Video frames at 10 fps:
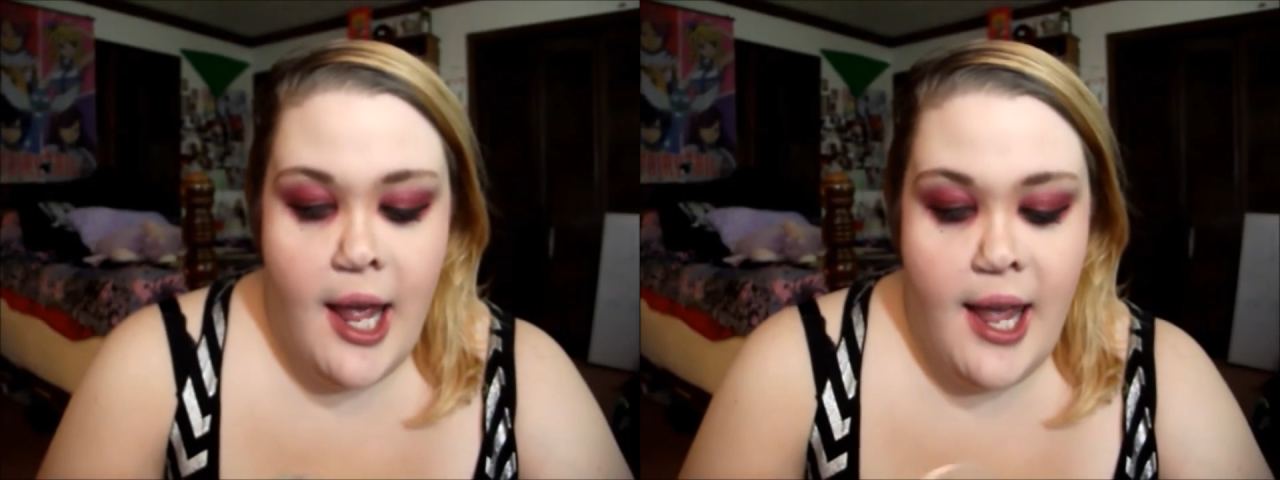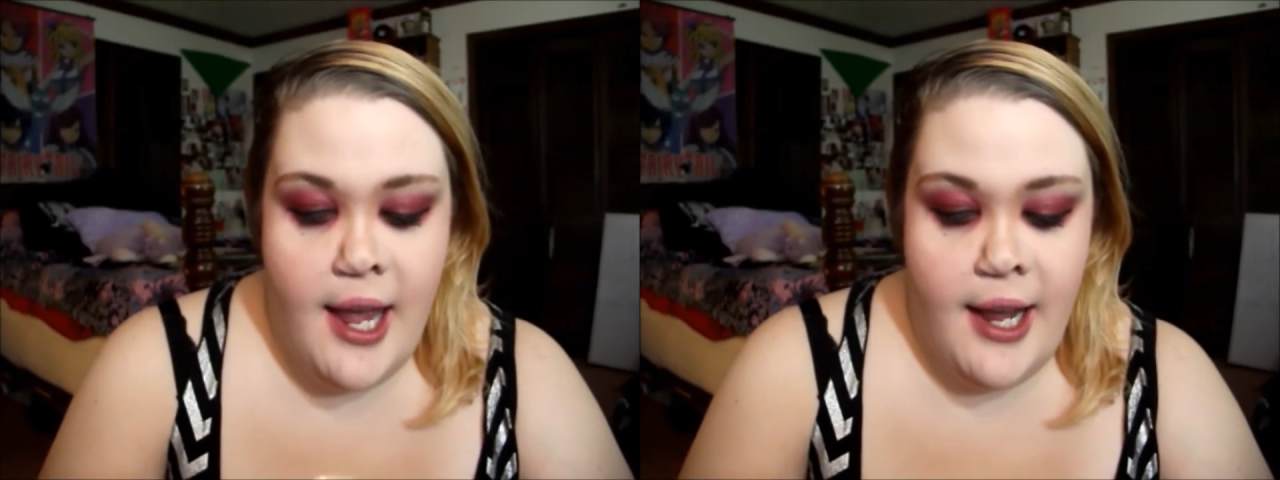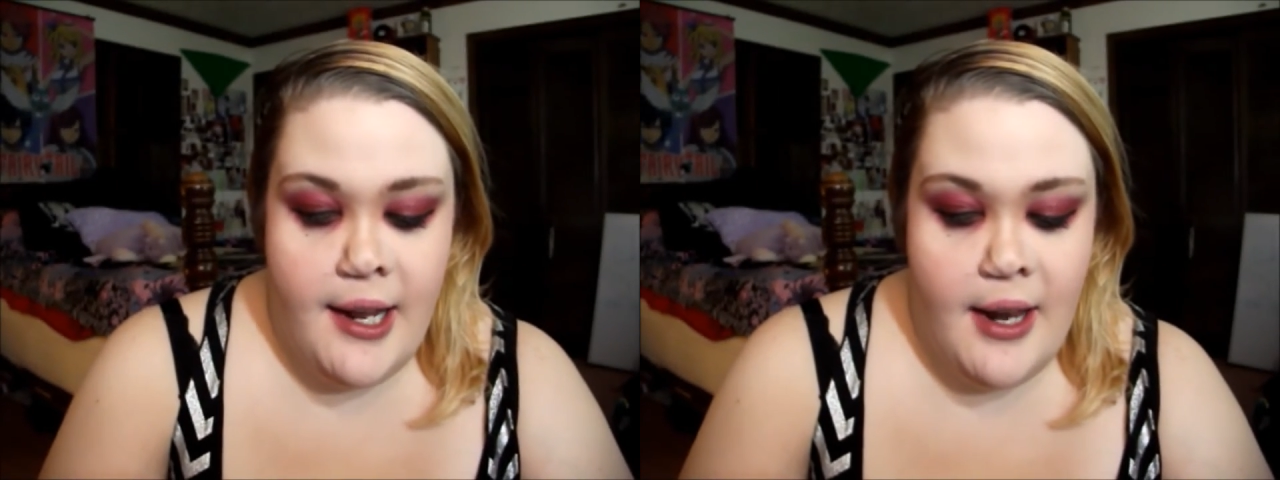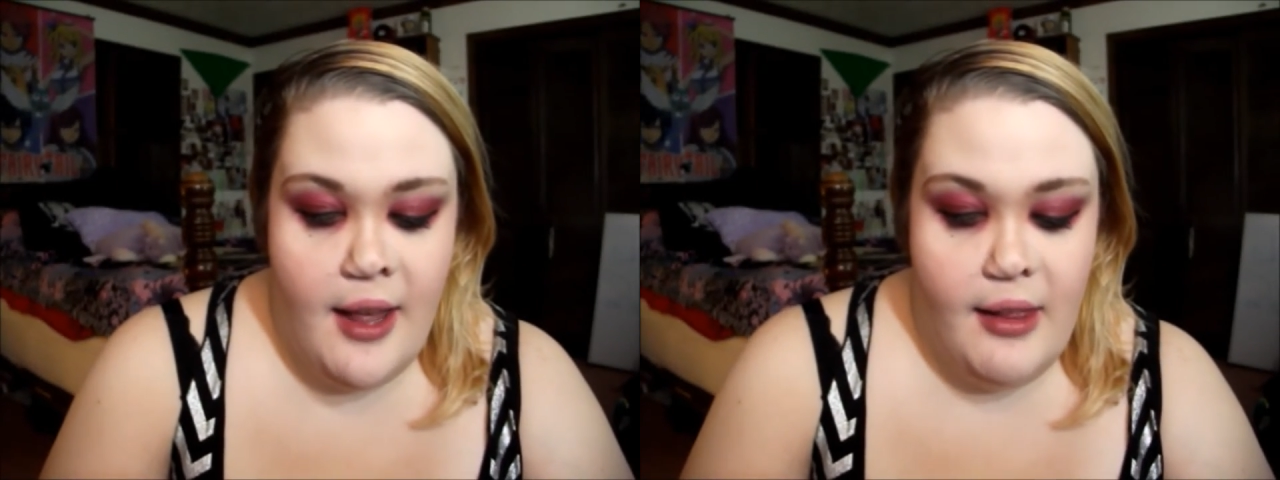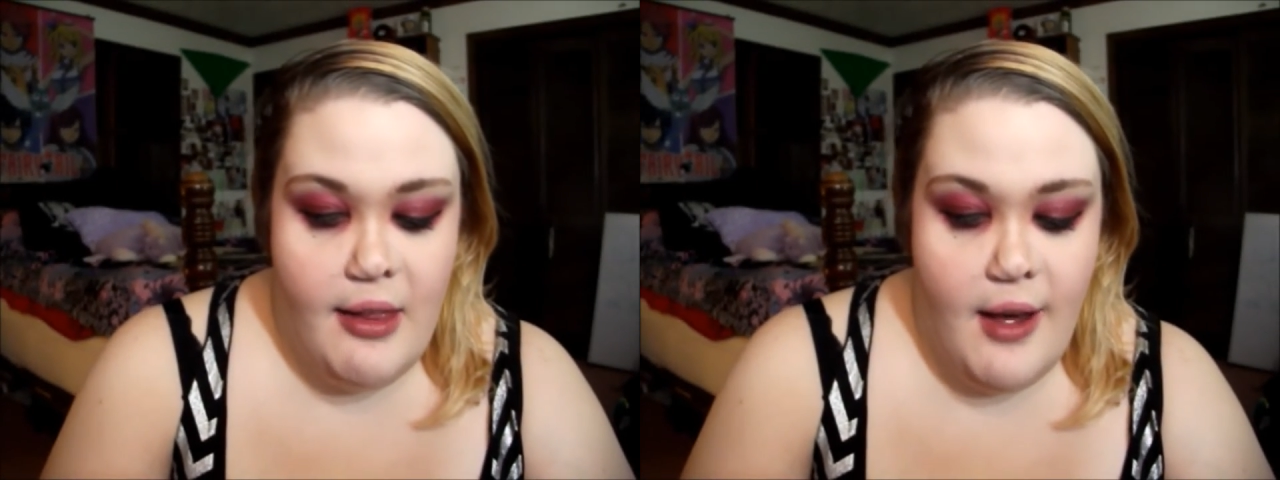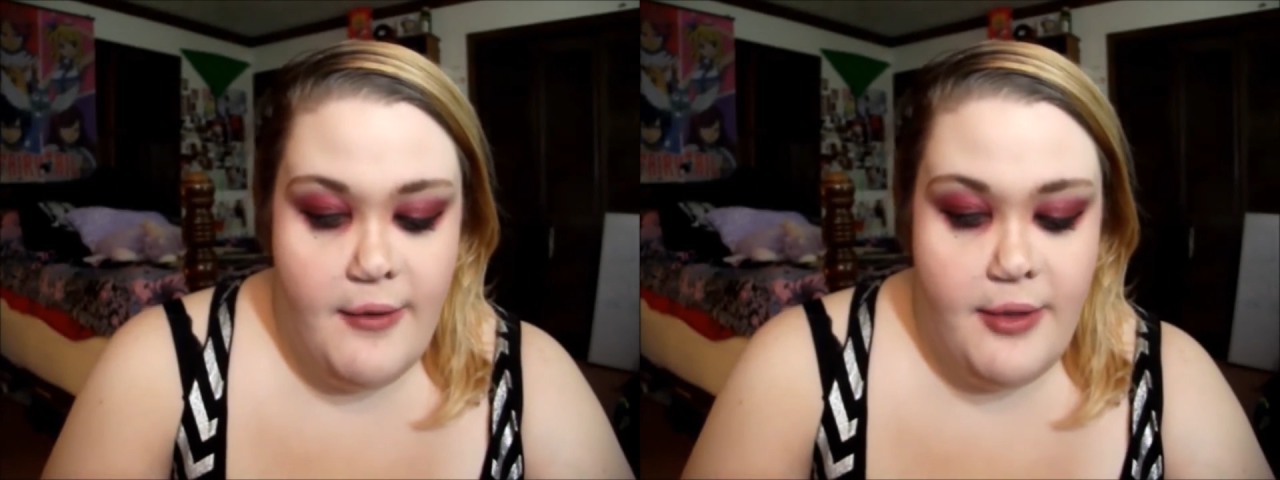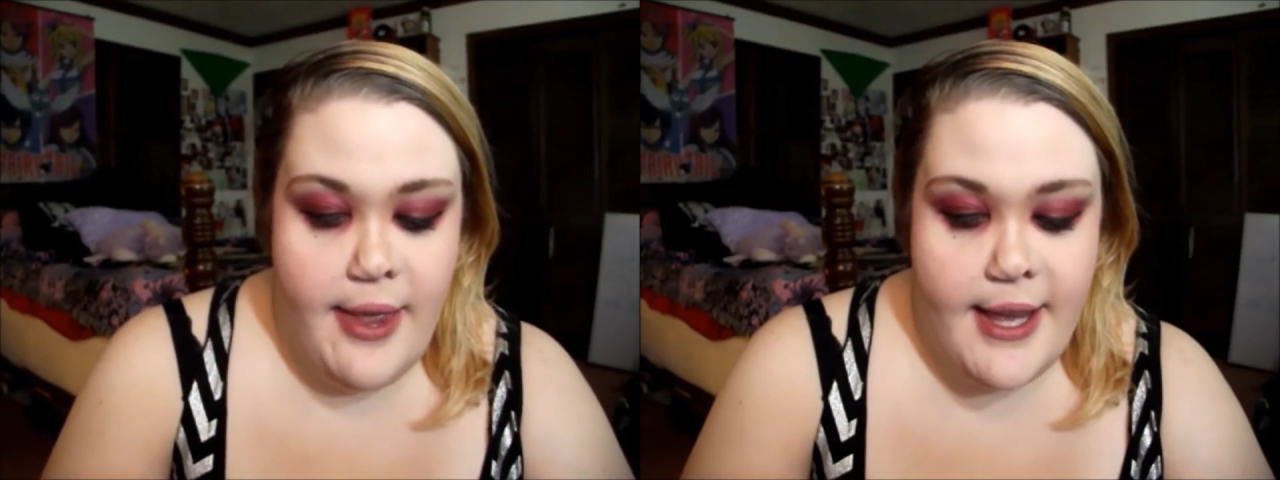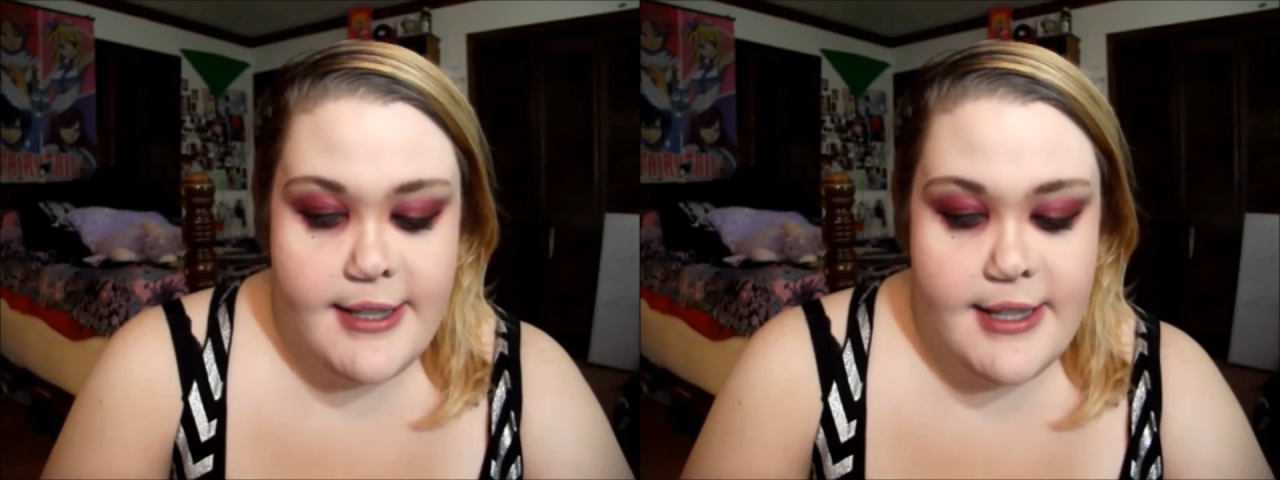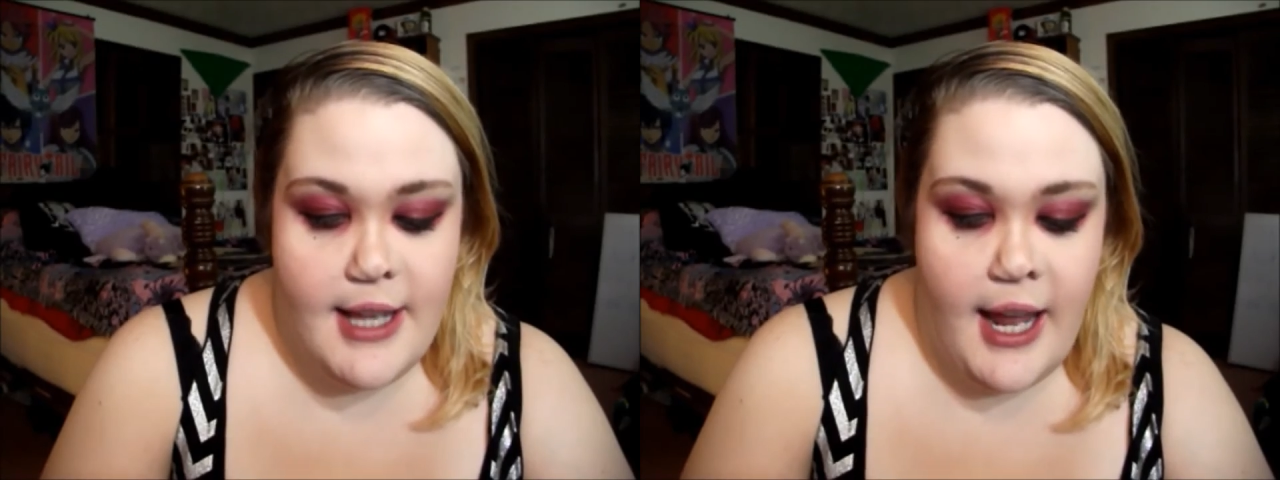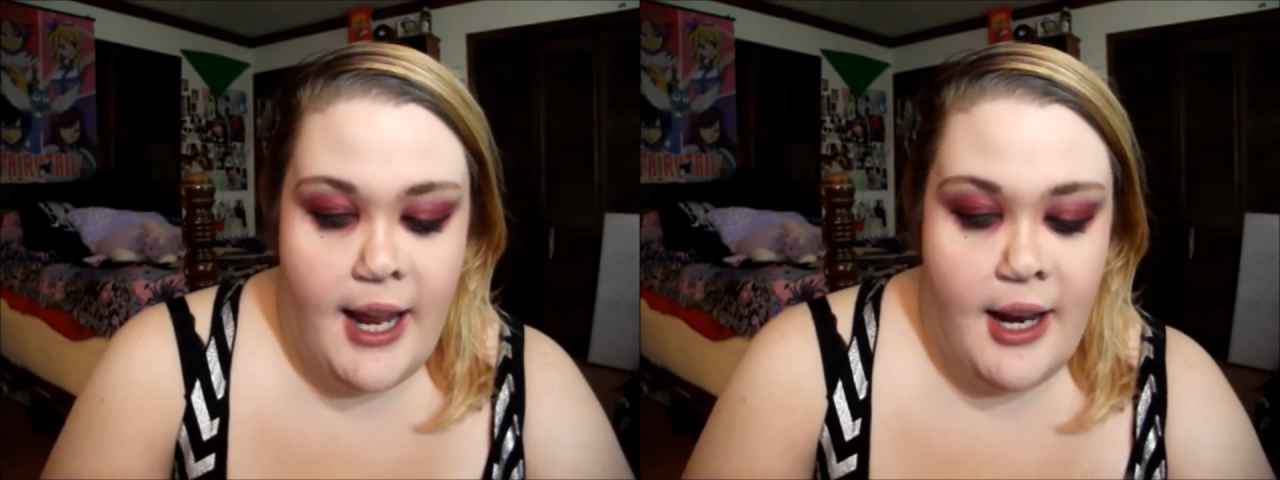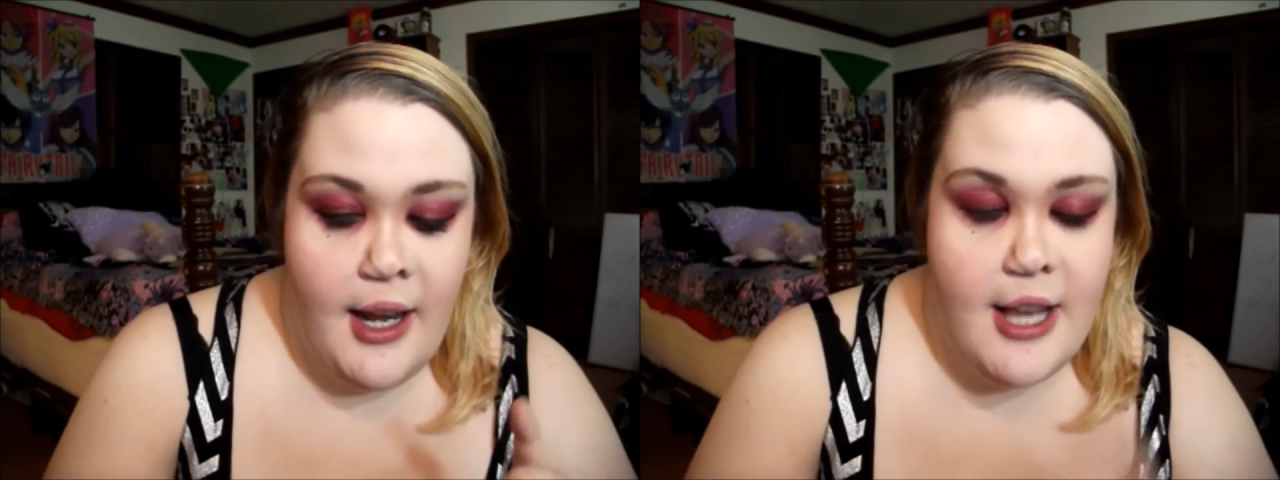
and I love this, and